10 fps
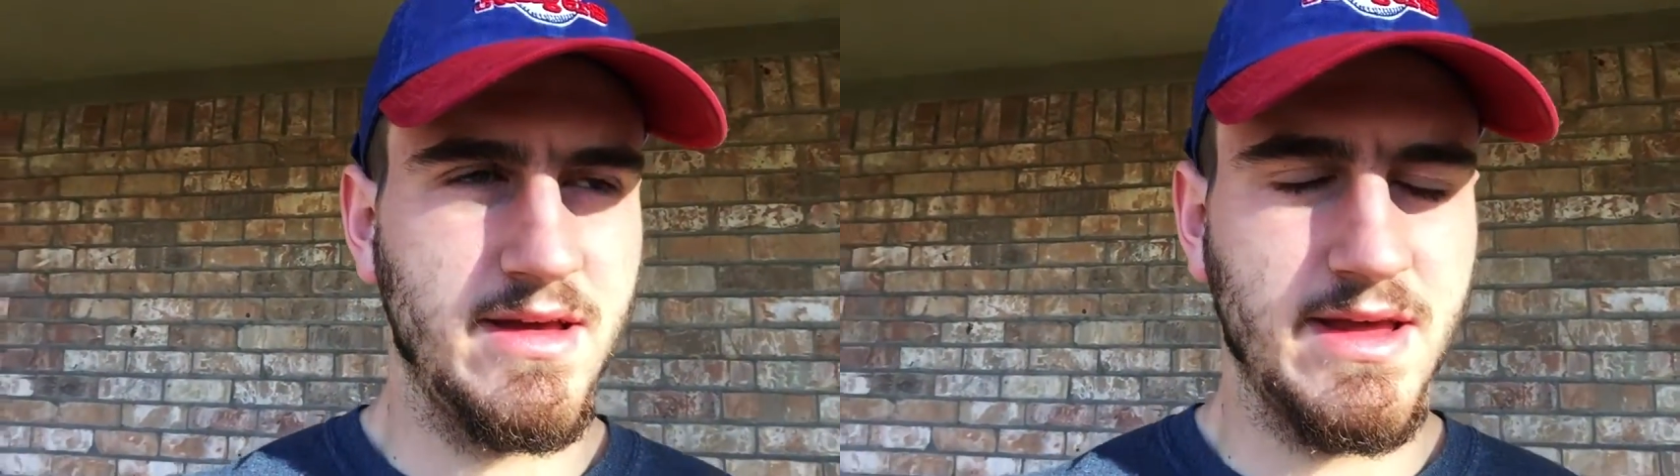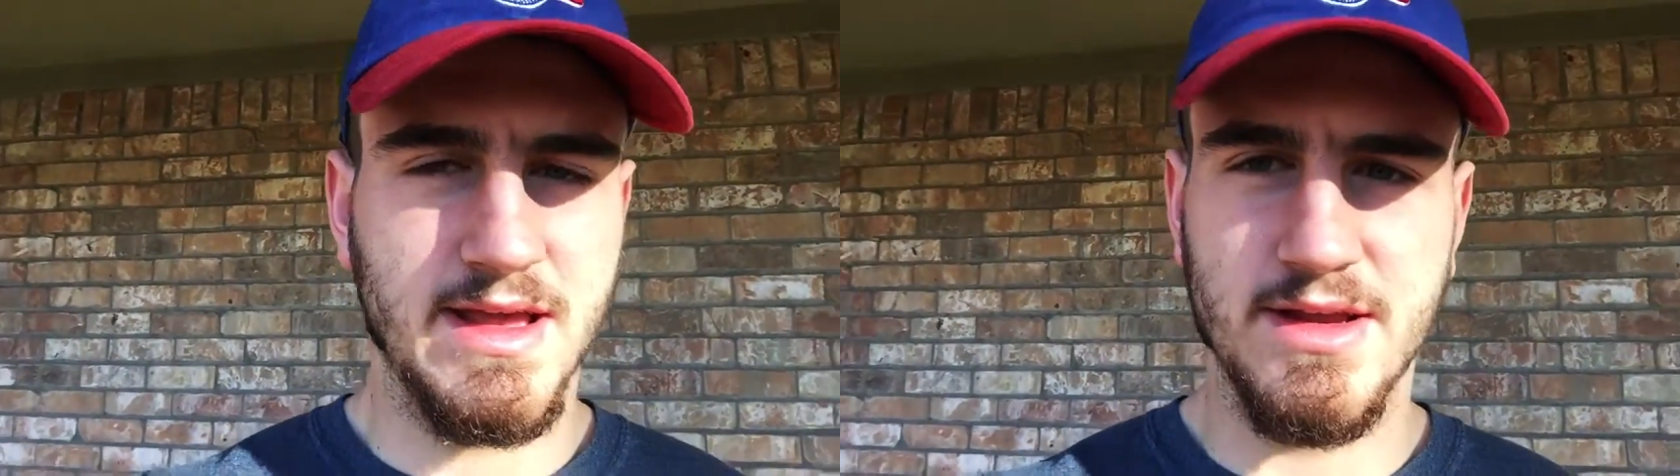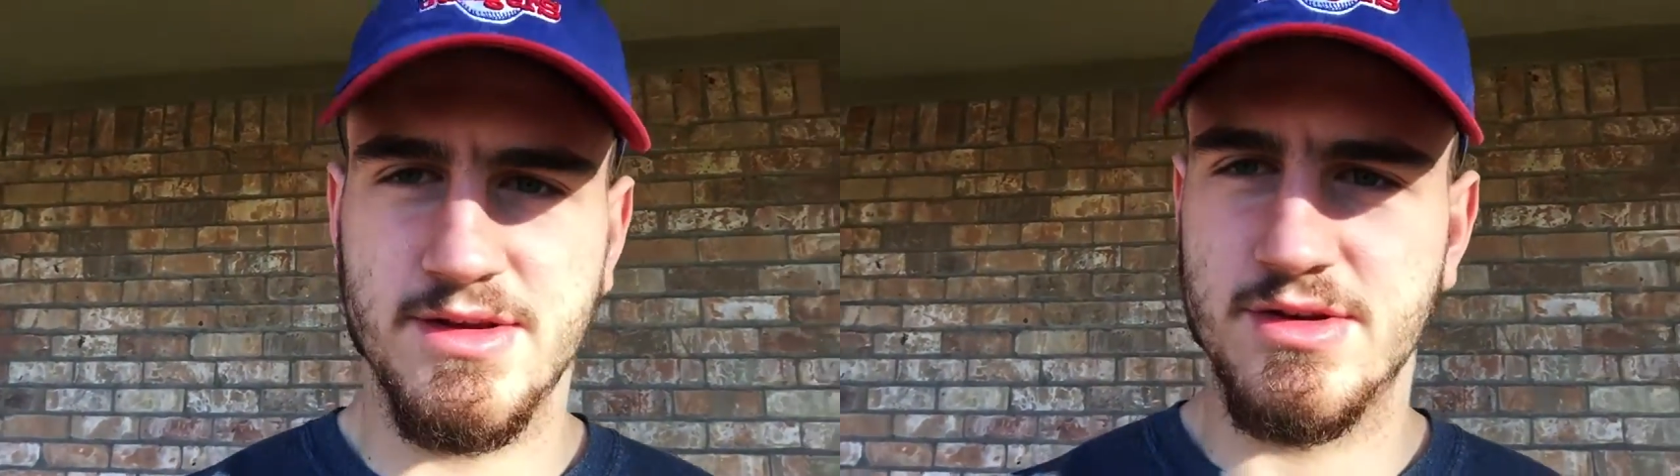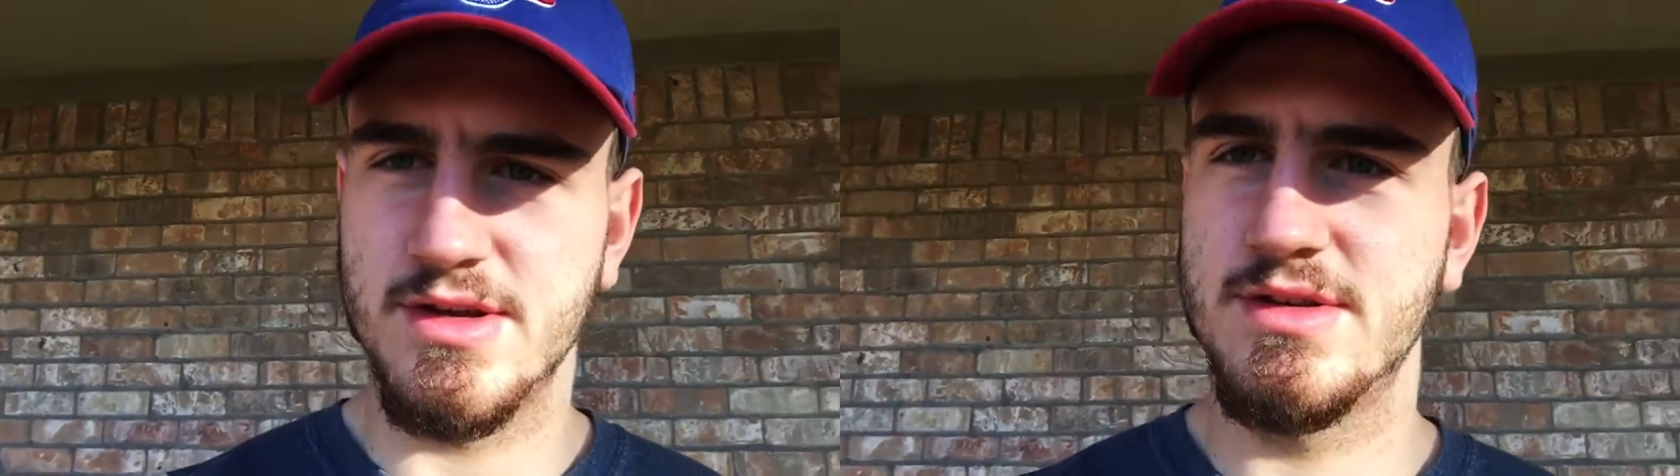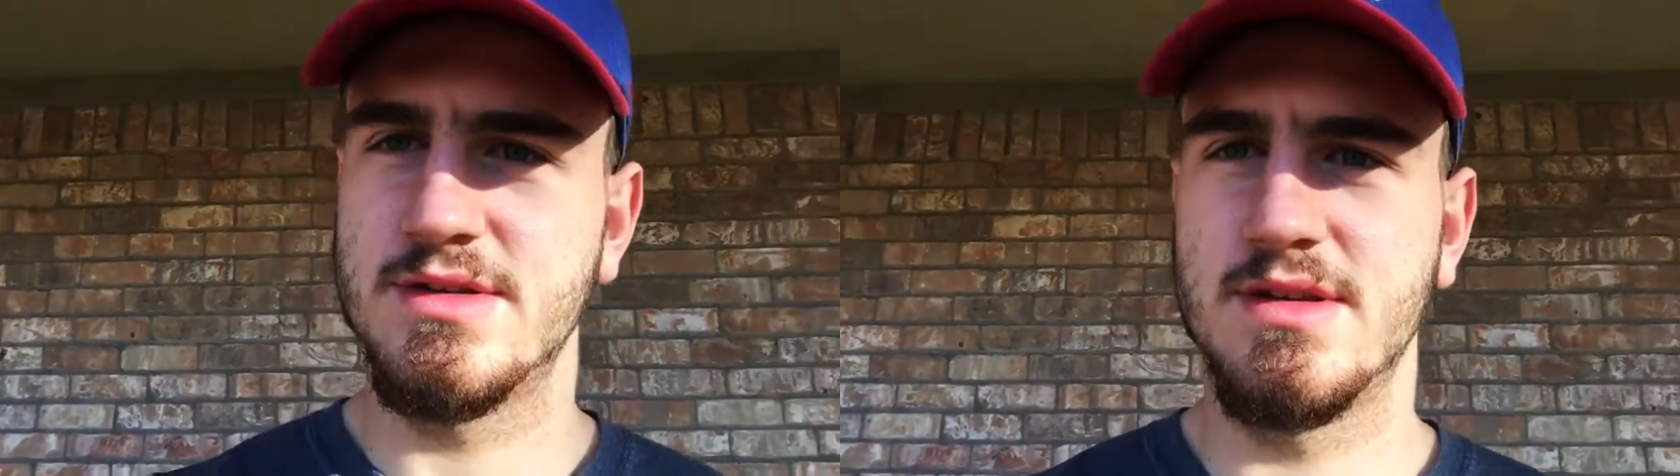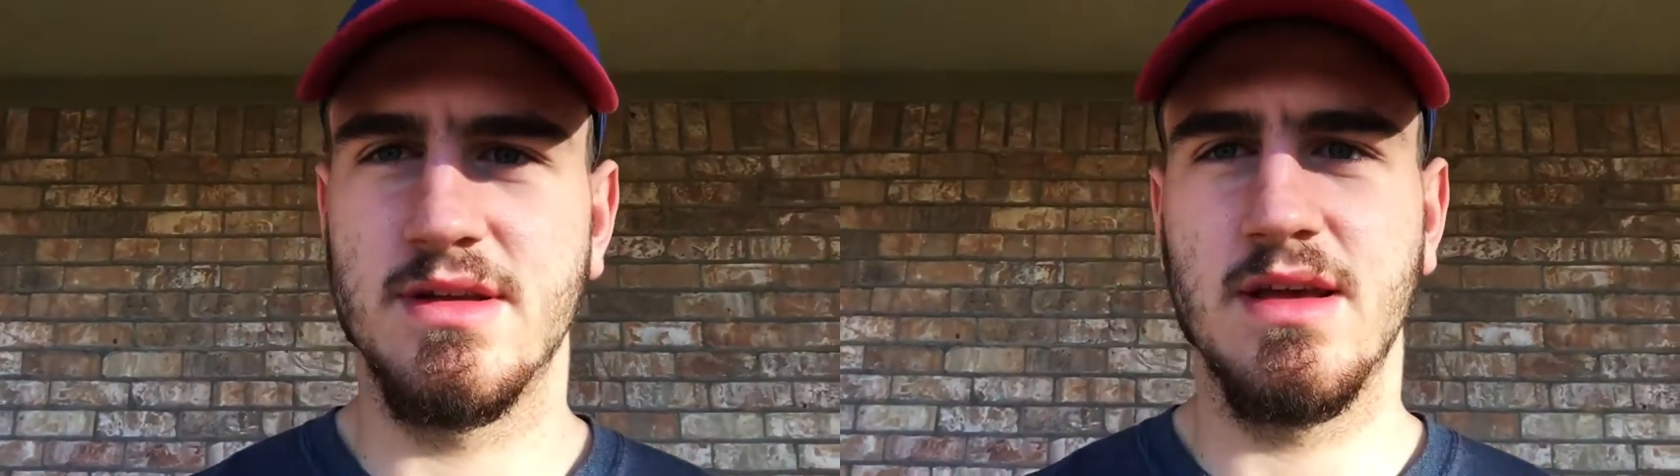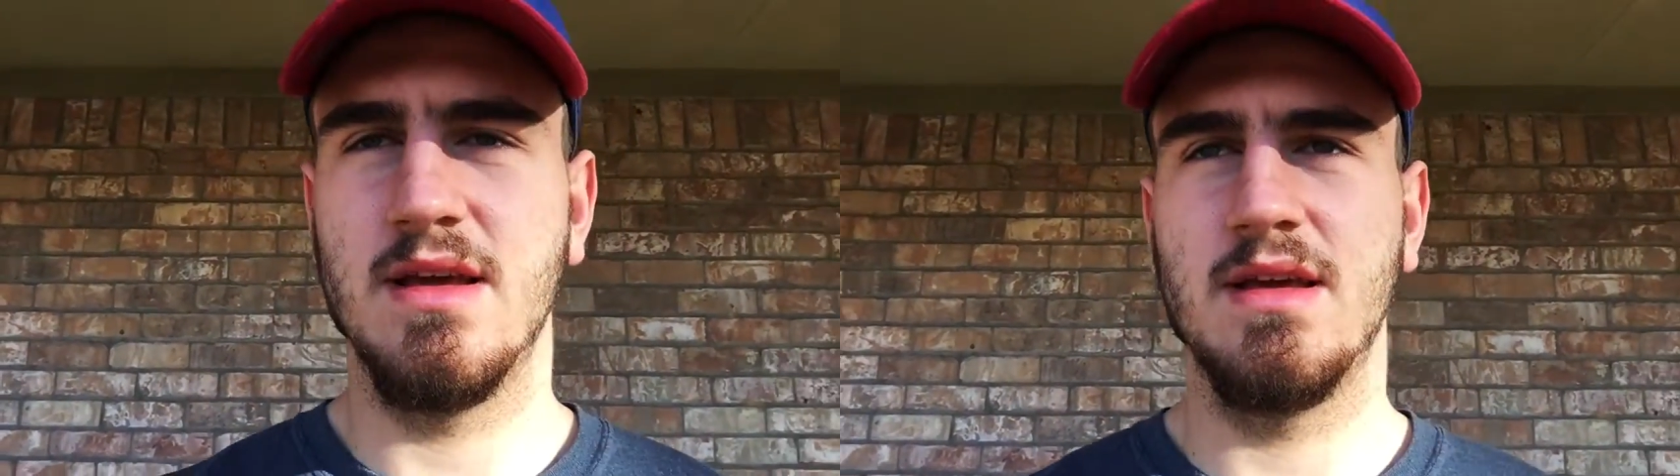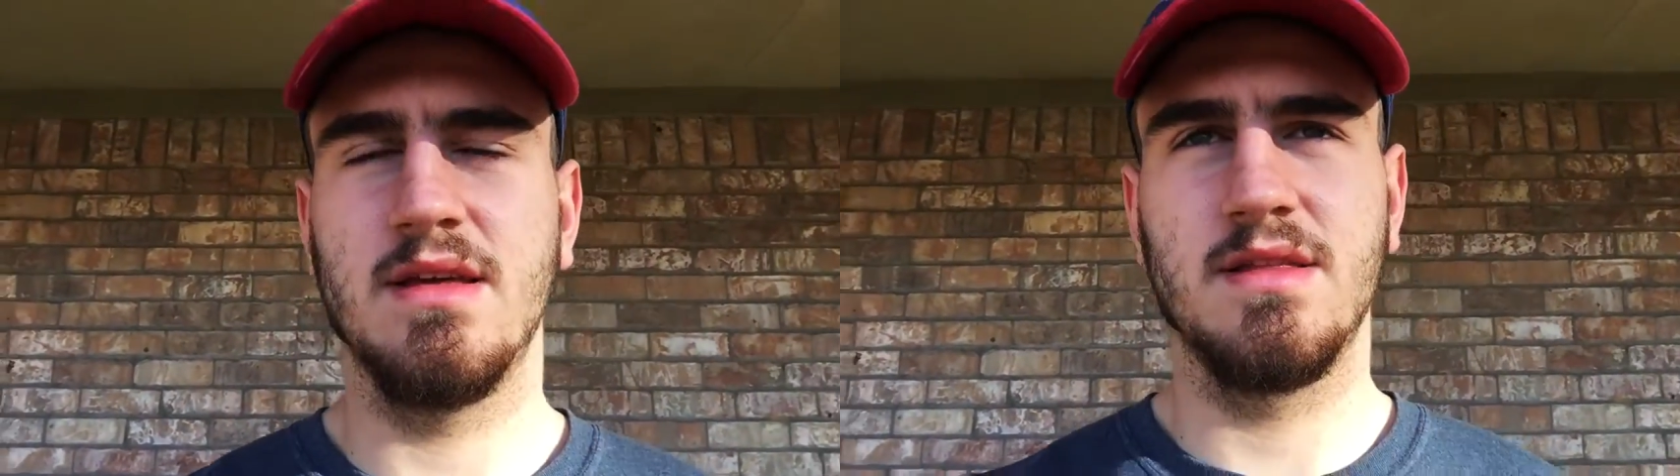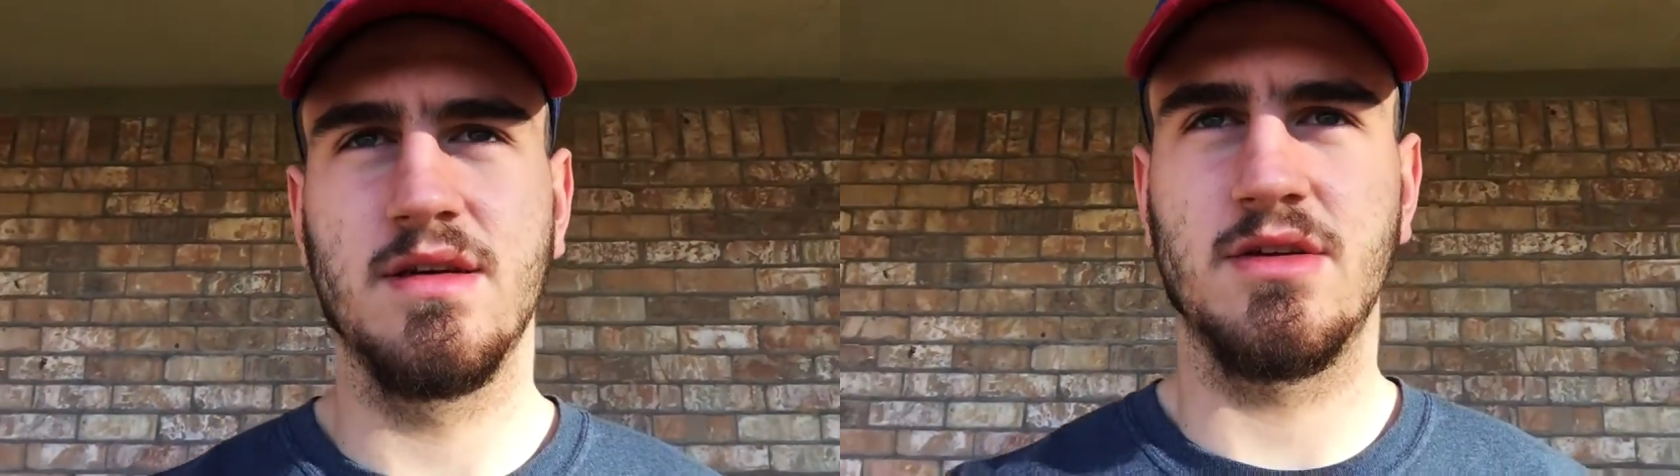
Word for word: he's just the